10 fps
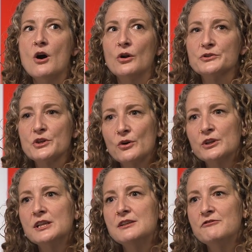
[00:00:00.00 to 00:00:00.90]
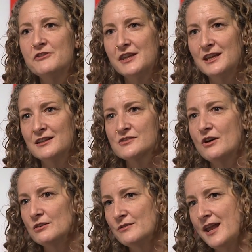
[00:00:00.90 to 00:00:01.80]
alternative things
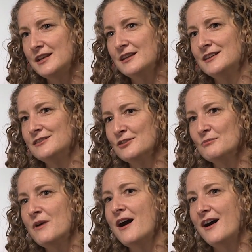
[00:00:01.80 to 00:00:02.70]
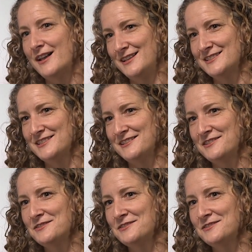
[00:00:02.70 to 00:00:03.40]
already in your mind,